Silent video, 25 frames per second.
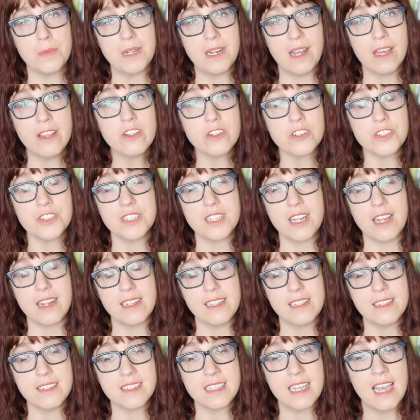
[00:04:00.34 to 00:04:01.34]
up in other
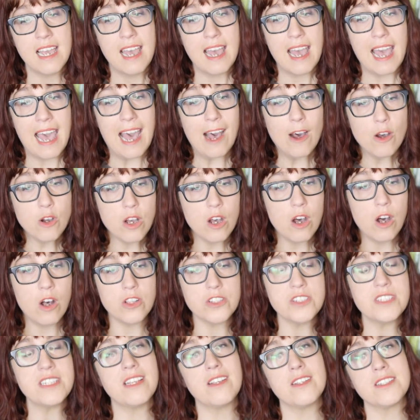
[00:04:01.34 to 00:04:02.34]
studies.
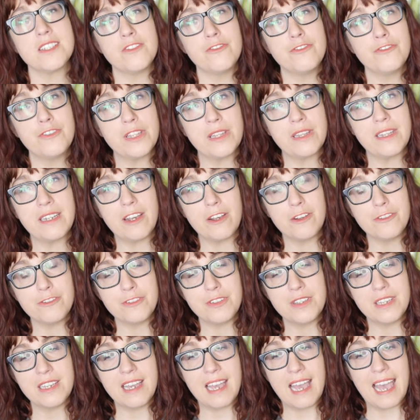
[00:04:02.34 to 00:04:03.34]
Alcohol sales in
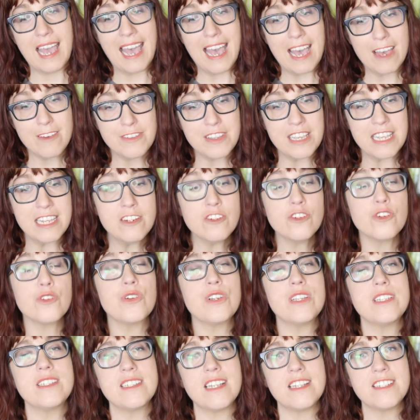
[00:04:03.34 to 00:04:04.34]
Philadelphia have
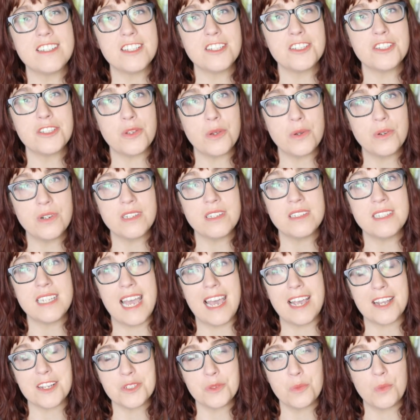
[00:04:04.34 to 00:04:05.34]
increased since the soda
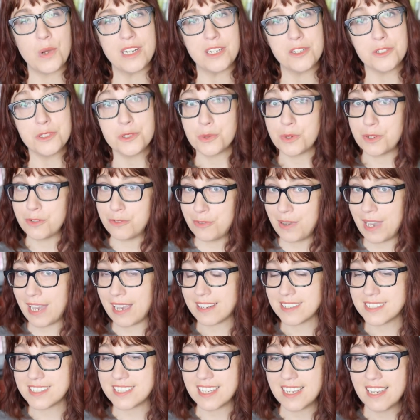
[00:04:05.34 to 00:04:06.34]
tax went into
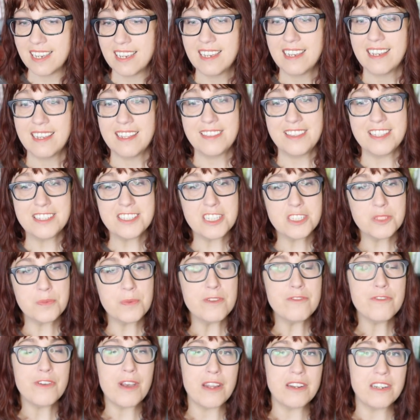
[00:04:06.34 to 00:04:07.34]
effect. This has
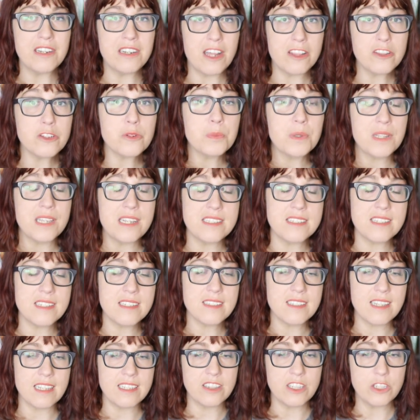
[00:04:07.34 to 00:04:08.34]
been found in other
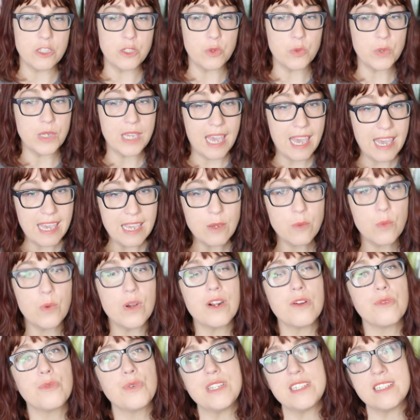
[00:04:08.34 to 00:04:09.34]
places like the UK,
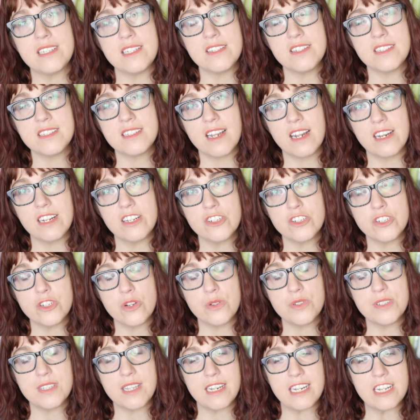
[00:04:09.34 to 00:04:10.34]
where a recent study
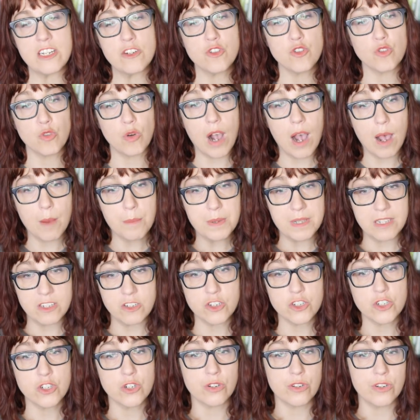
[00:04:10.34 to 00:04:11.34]
shows that a drop in
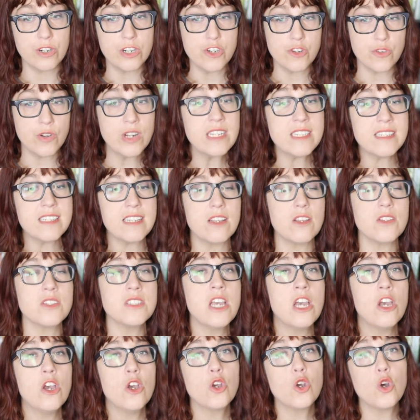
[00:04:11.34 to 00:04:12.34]
sugary drink sales
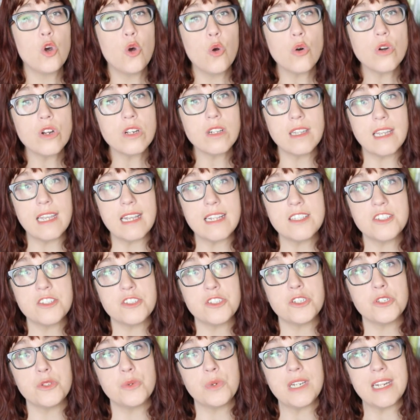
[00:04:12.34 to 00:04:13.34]
correlates
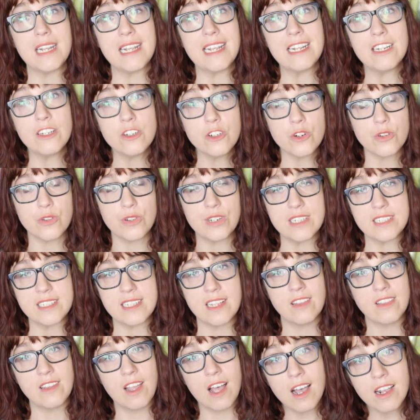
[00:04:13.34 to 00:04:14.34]
to an increase
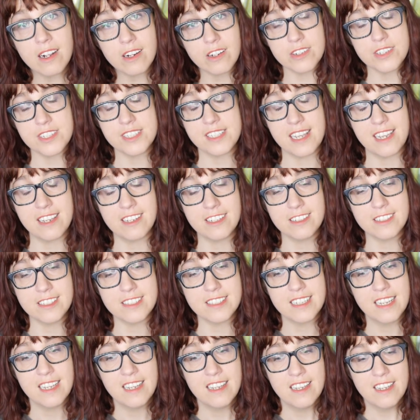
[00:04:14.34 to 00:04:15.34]
in lager
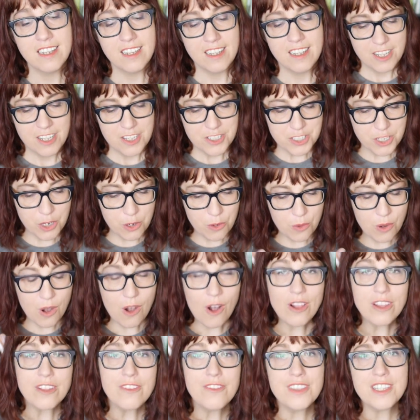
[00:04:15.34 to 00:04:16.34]
sales. So
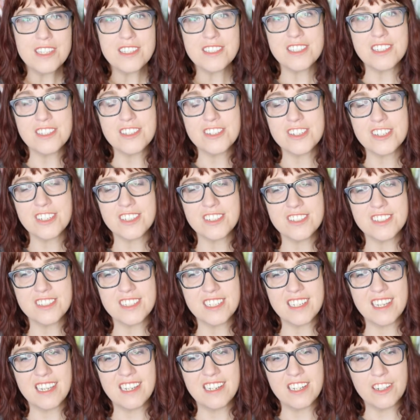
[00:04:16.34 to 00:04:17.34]
all of this is
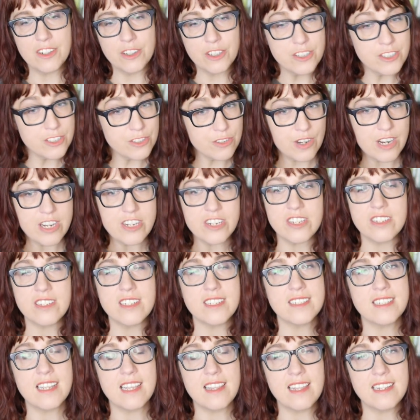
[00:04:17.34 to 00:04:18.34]
just an illustration
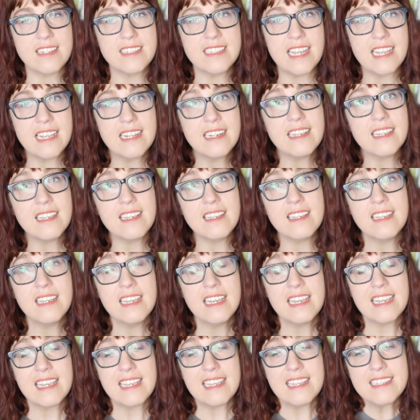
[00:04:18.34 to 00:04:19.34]
to say that data
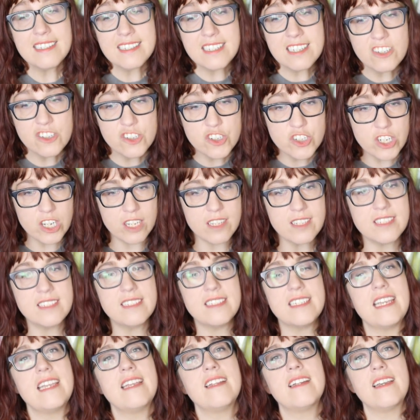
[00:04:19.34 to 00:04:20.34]
isn't
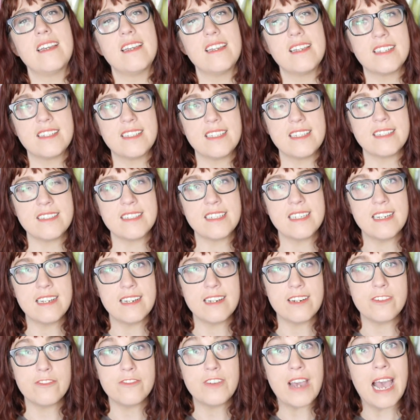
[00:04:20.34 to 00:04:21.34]
just data existing
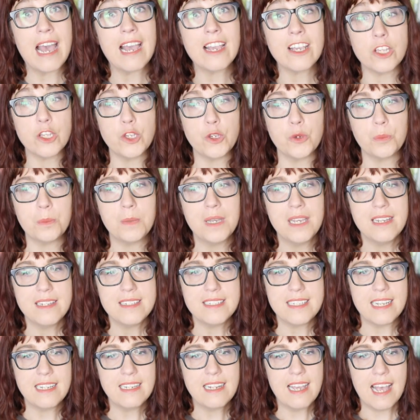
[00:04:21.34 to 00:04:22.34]
in a vacuum.
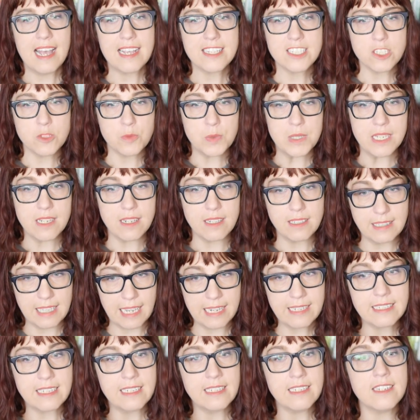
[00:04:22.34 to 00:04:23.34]
Data has to be
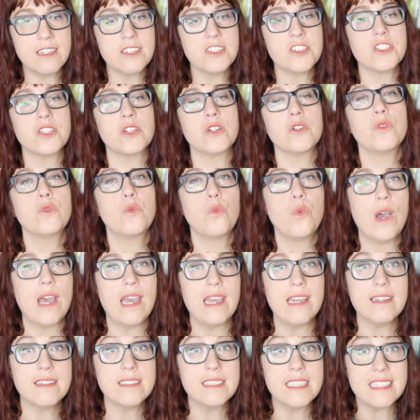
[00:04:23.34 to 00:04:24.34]
collected in a certain
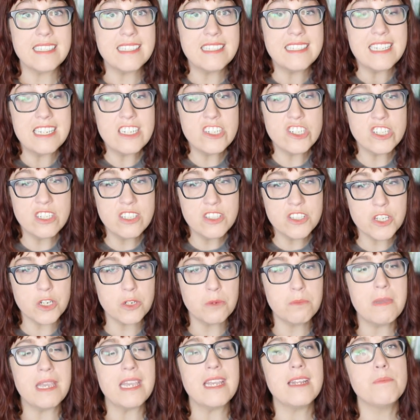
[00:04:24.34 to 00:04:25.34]
way. Decisions
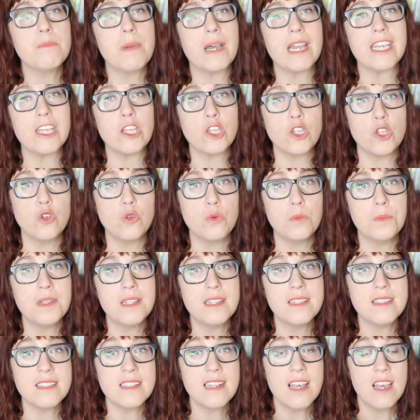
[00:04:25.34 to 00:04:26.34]
are made by
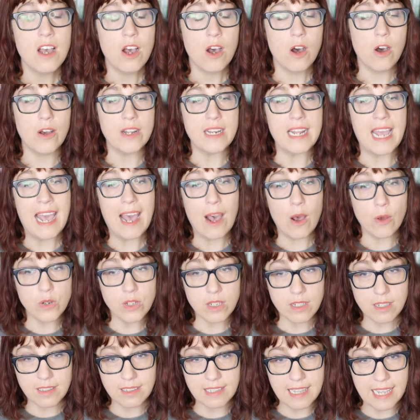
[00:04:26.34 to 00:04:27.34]
humans on how
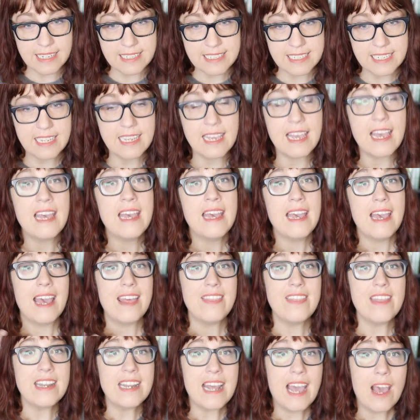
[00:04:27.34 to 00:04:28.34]
to collect it
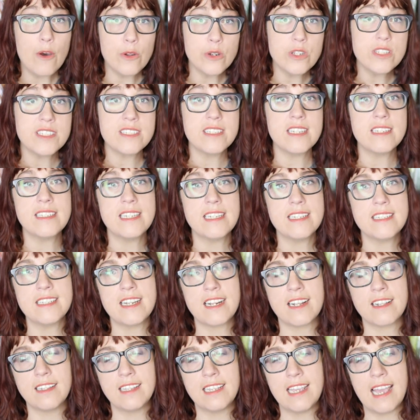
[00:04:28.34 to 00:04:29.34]
and then how to
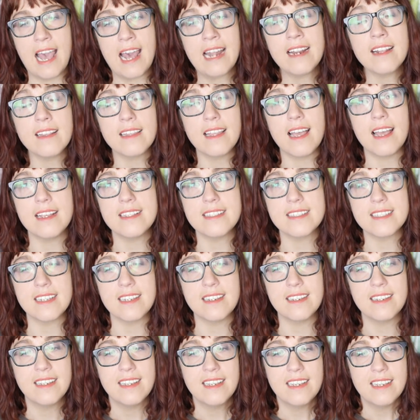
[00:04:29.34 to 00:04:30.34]
statistically analyze
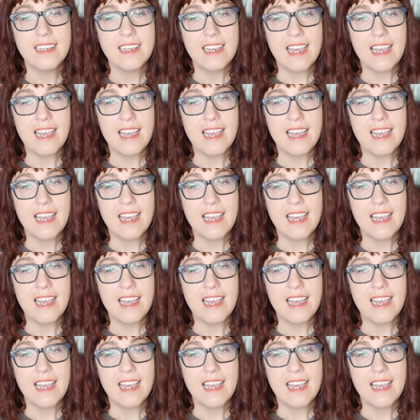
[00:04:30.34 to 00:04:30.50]
it.